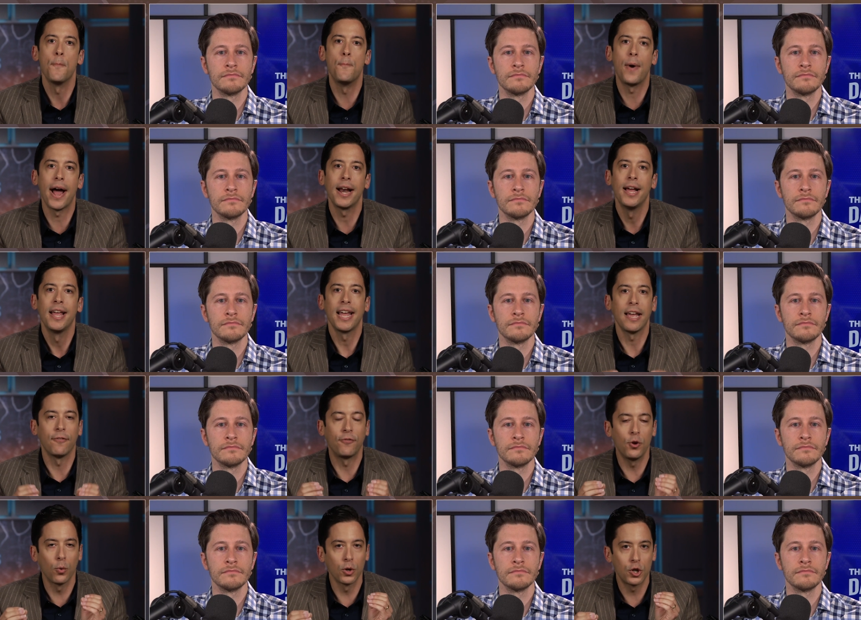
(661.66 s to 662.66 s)
Speaker 1: But
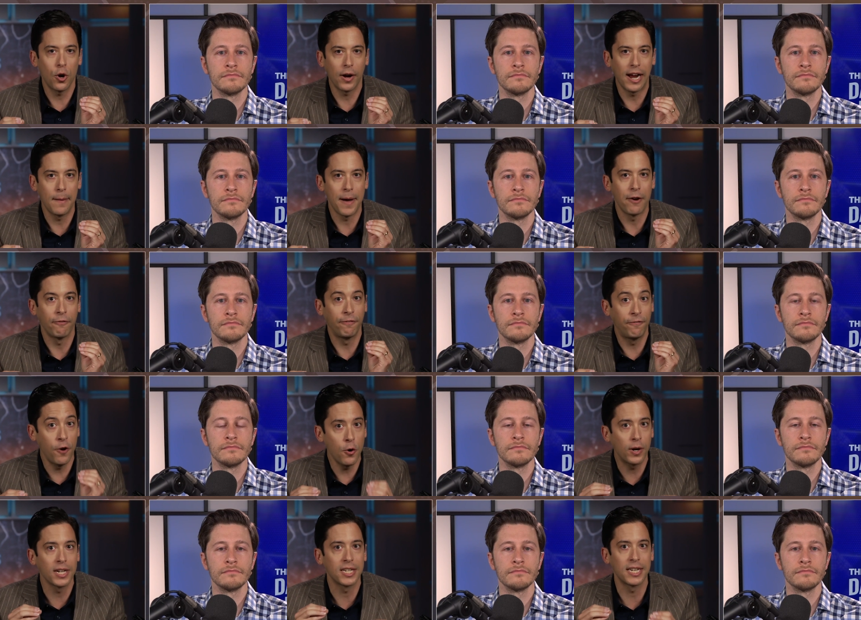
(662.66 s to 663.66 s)
if you were talking about
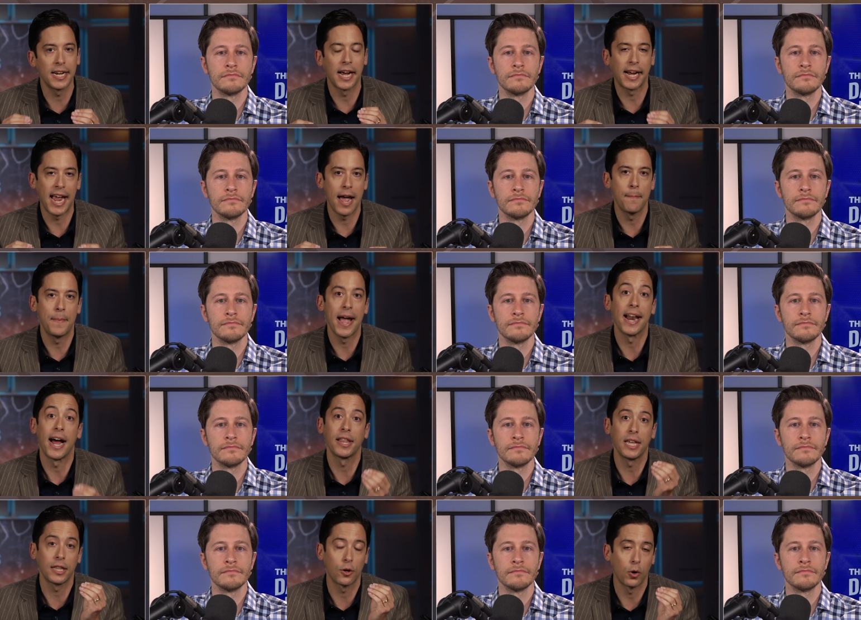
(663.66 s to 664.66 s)
focusing a campaign,
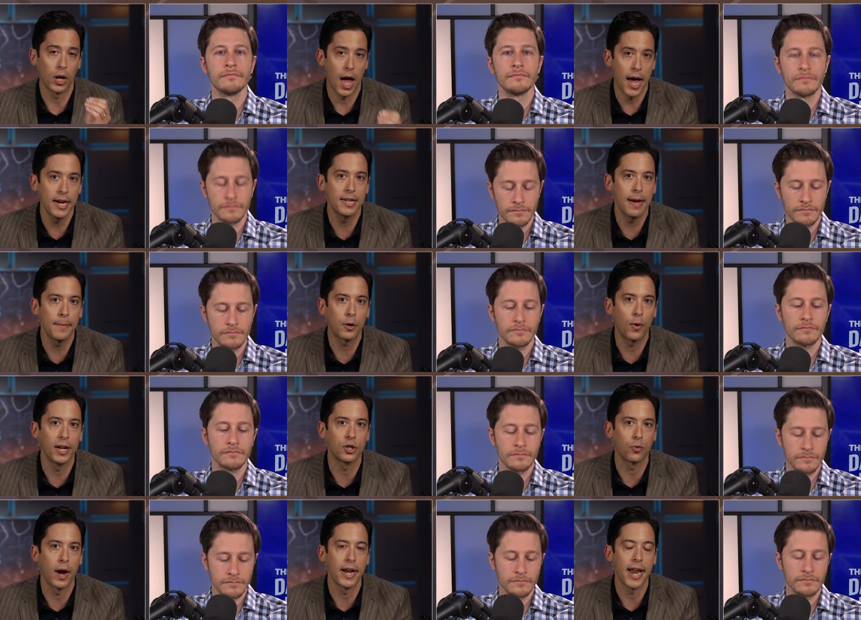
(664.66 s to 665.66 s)
I think there are a lot of
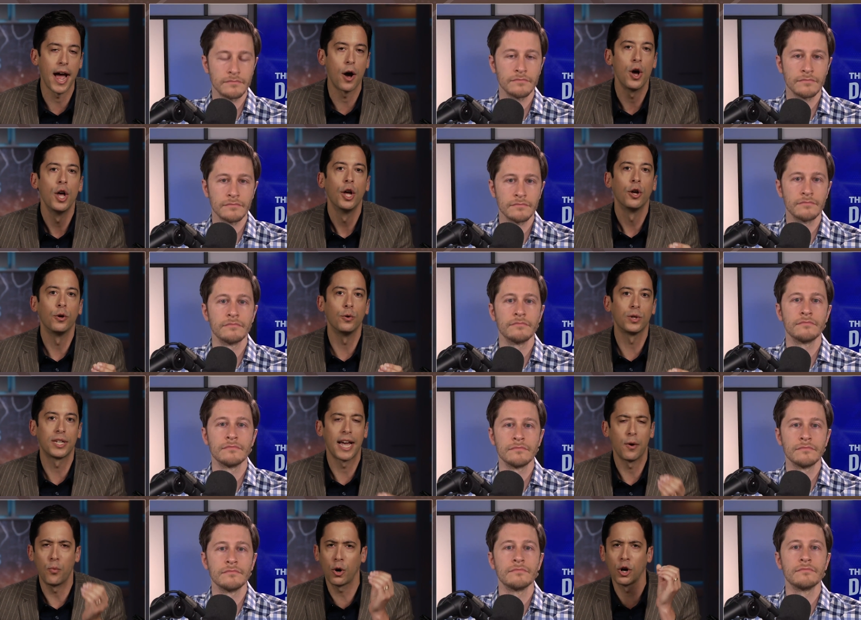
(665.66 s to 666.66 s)
Democrats right now who
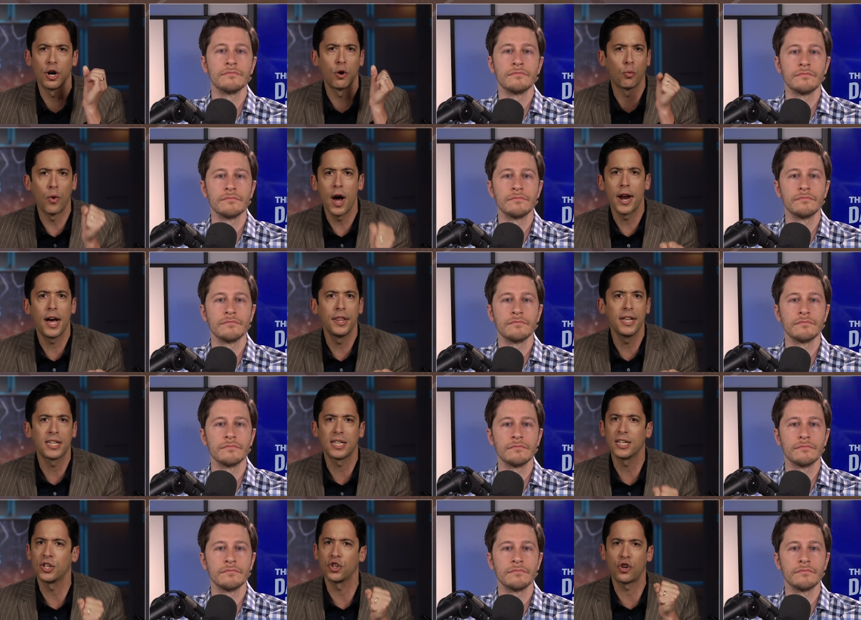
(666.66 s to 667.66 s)
say, we're going to run on
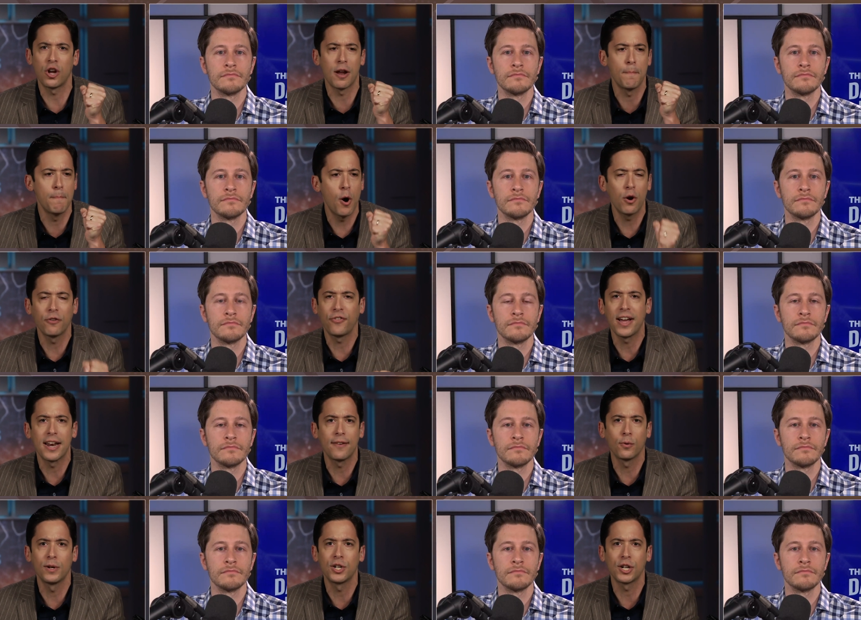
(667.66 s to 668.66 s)
this. This is going to motivate
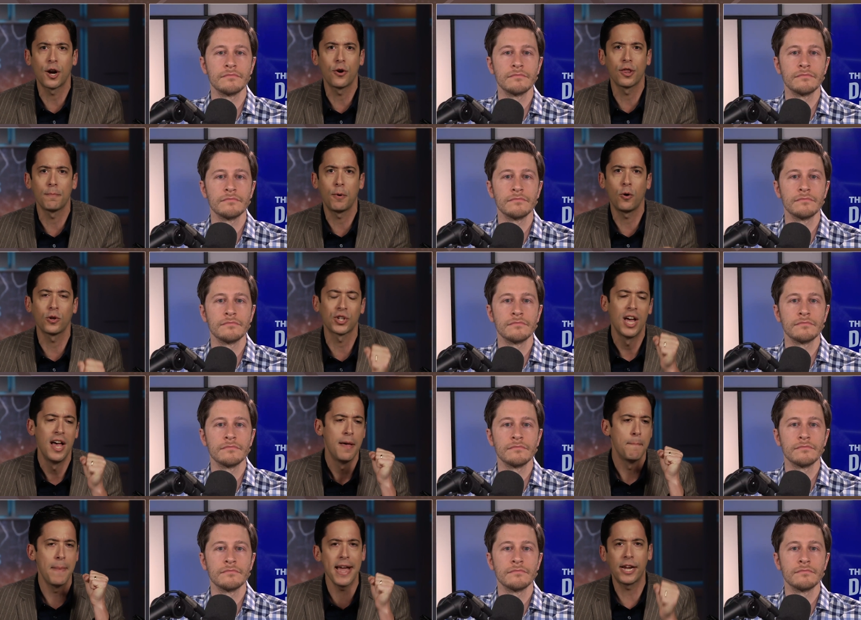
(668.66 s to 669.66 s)
everyone to go to the polls.
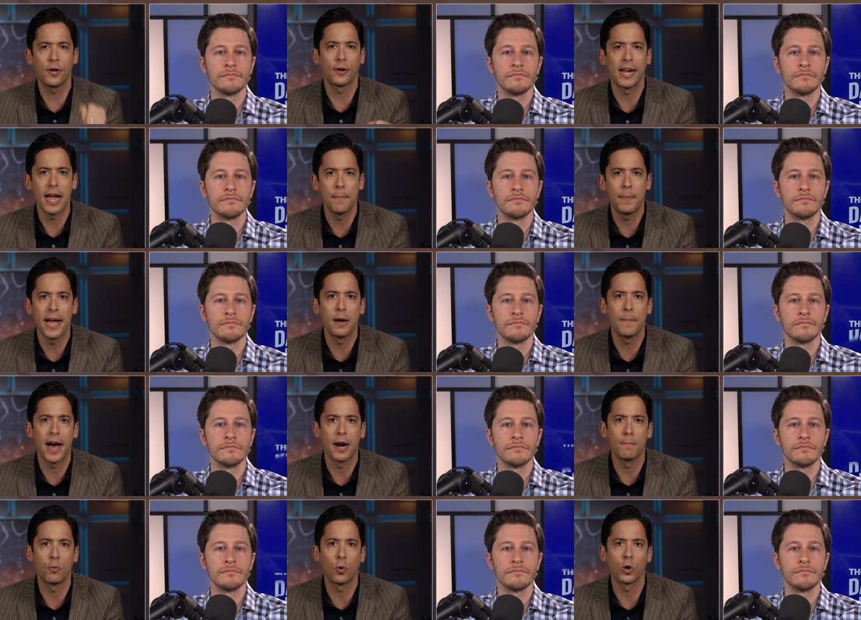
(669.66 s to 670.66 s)
Make your campaign
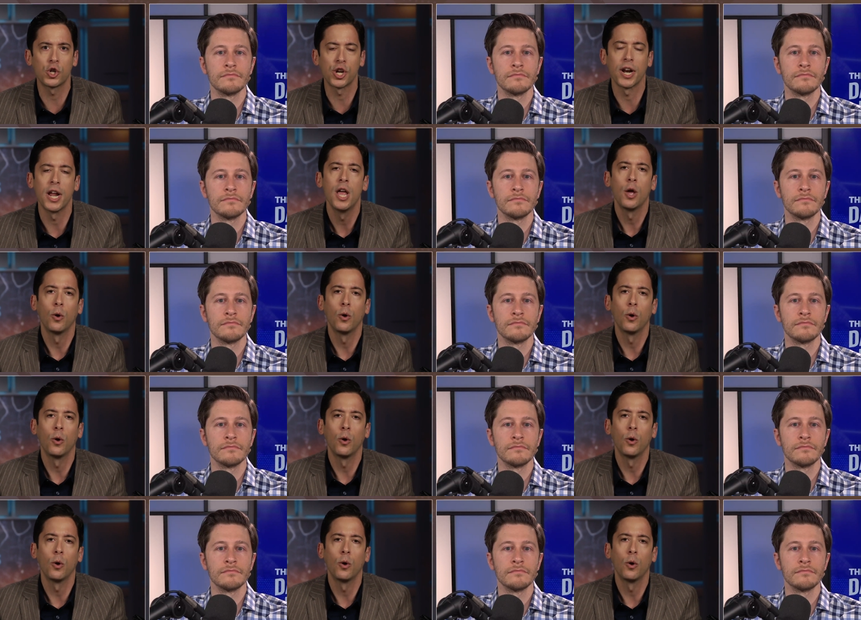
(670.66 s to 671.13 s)
about abortion.